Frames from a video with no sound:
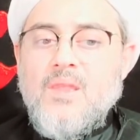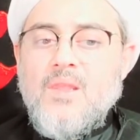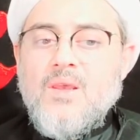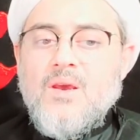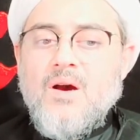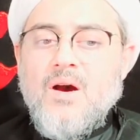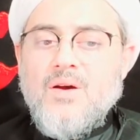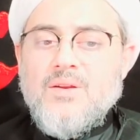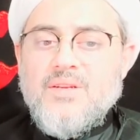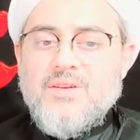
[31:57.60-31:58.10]

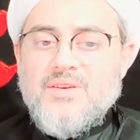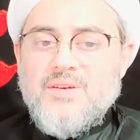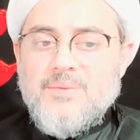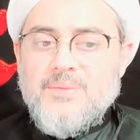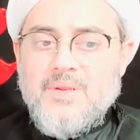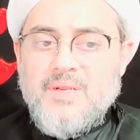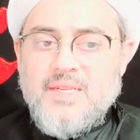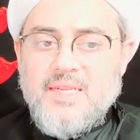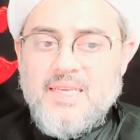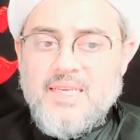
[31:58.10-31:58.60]

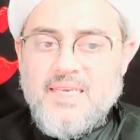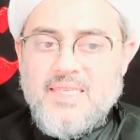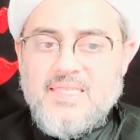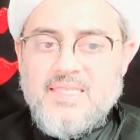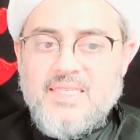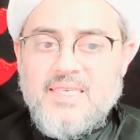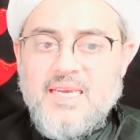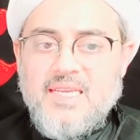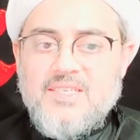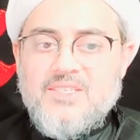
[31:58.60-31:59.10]
honorable
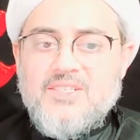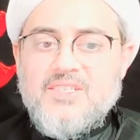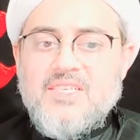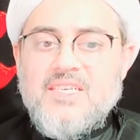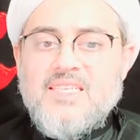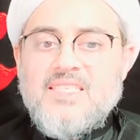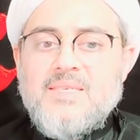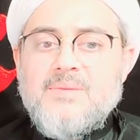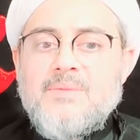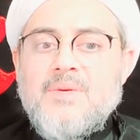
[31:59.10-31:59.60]
lady, and she
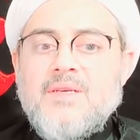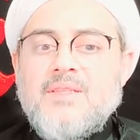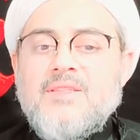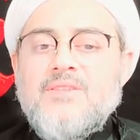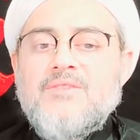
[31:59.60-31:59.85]
is among the